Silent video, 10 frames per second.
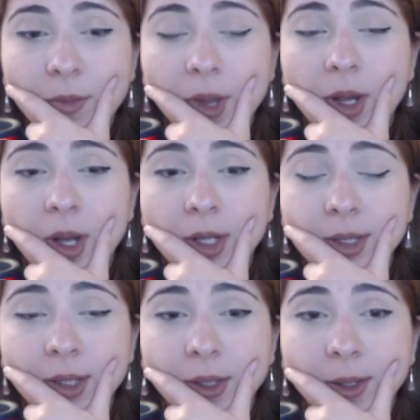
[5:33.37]

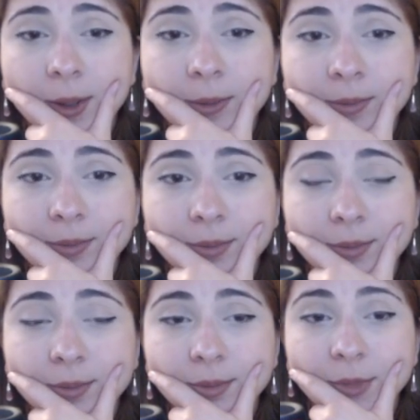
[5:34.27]
and, um,
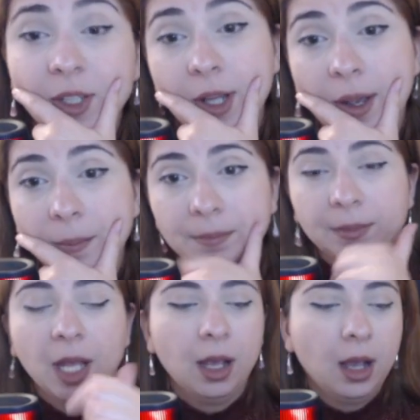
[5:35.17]
and yeah.
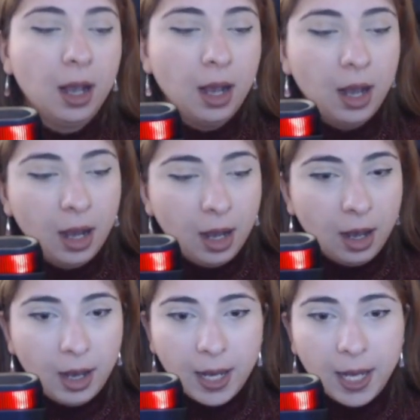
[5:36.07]

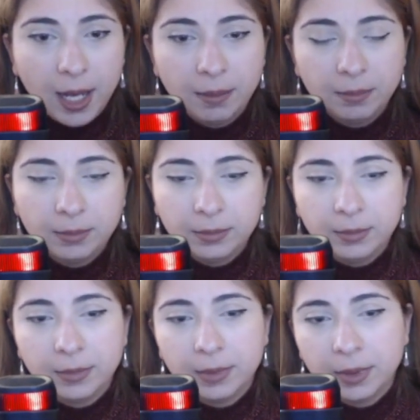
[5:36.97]
Uh,
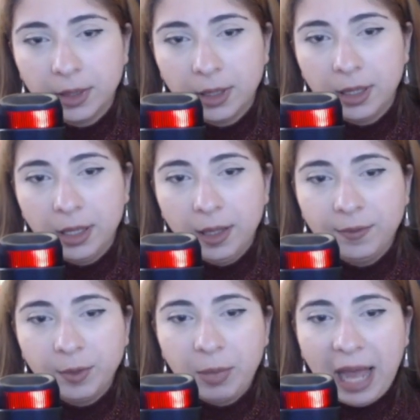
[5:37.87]

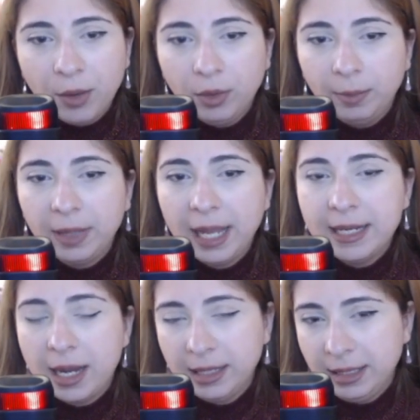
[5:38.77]
if the black will play
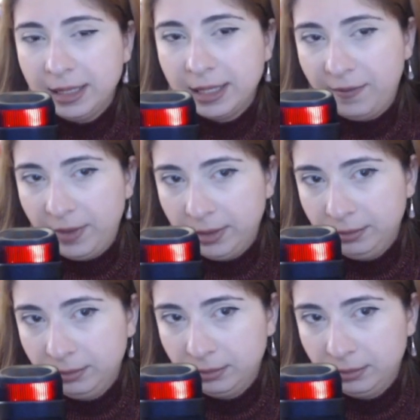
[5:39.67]
97,